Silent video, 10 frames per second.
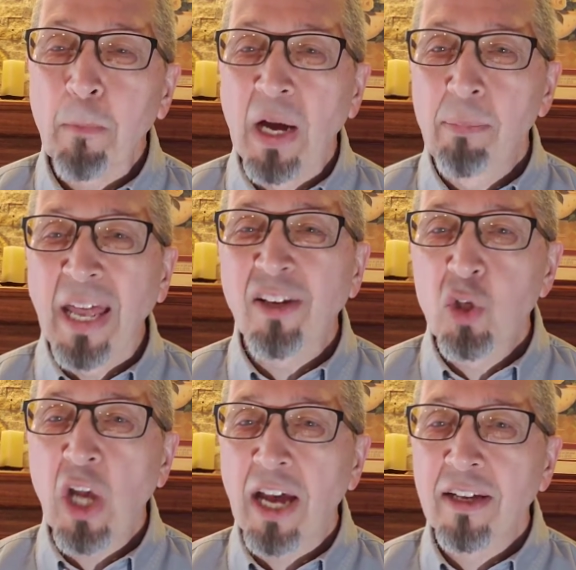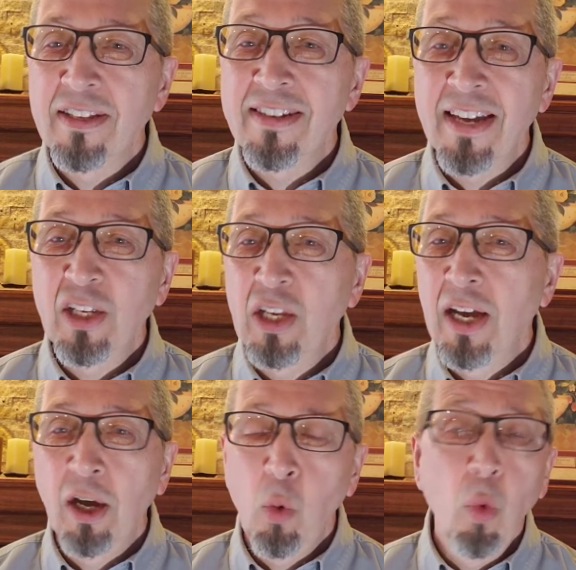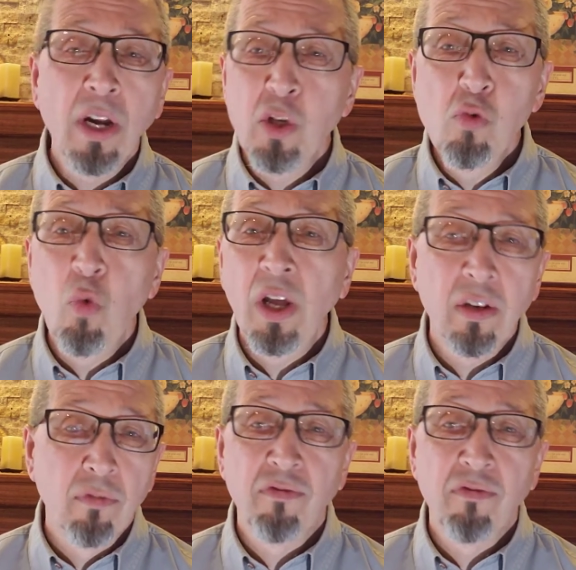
a blank check, and said, what do you want